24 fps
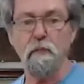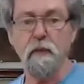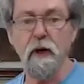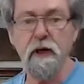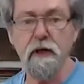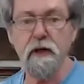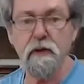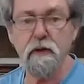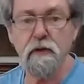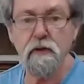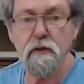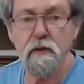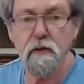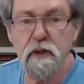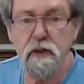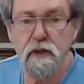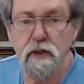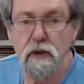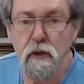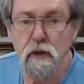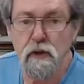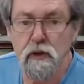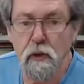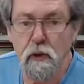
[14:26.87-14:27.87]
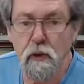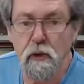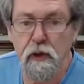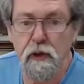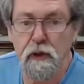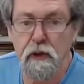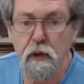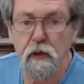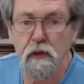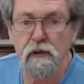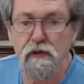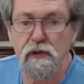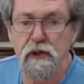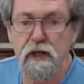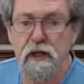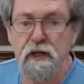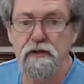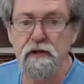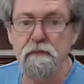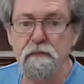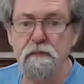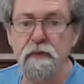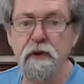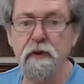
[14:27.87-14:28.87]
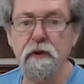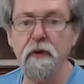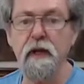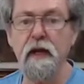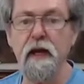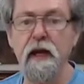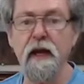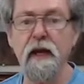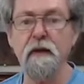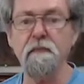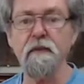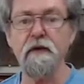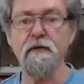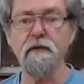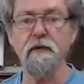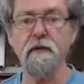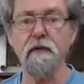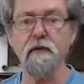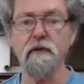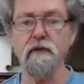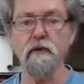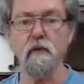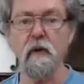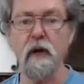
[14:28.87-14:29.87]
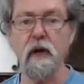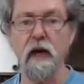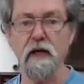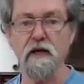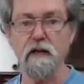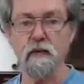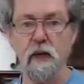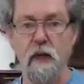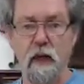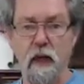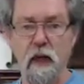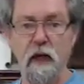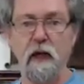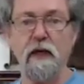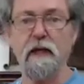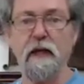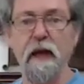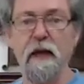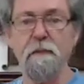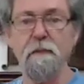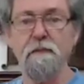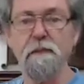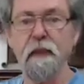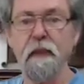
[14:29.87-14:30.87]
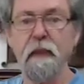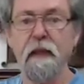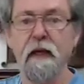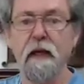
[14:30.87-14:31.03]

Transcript: Brian, sure, Torquata also does imperial and metrical as, well. Okay.